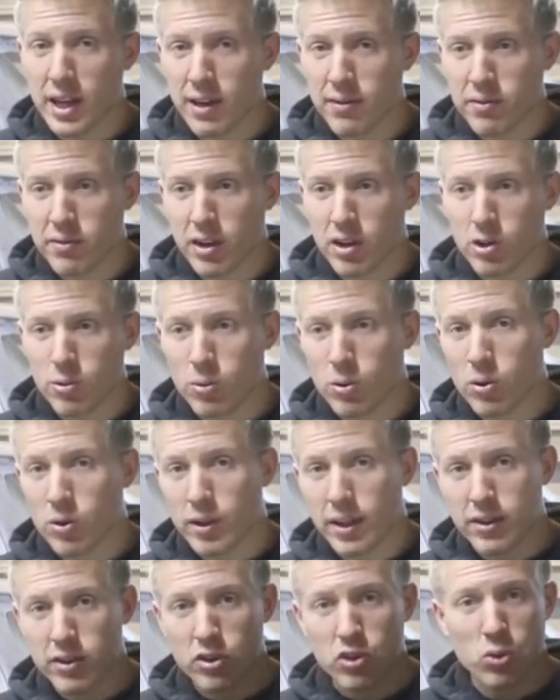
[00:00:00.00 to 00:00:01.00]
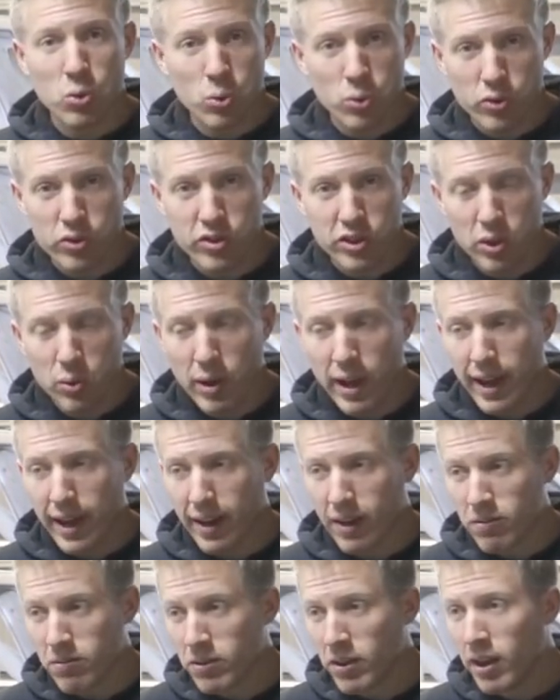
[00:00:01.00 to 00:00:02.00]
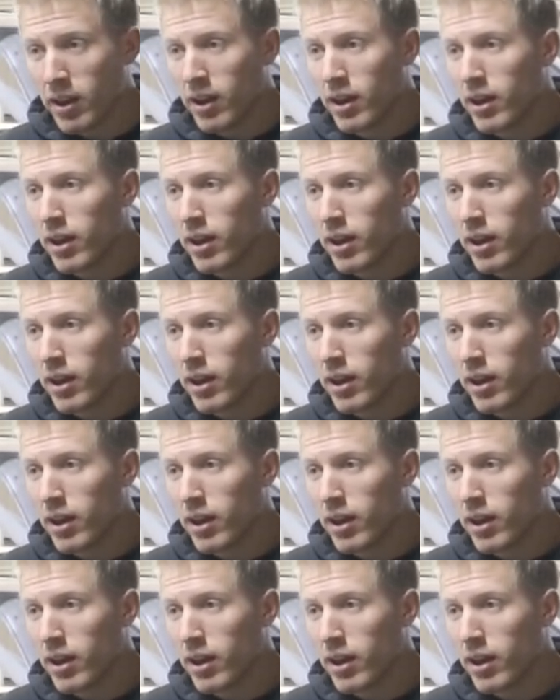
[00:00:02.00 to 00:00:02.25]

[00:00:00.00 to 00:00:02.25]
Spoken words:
have available and the tools that you have,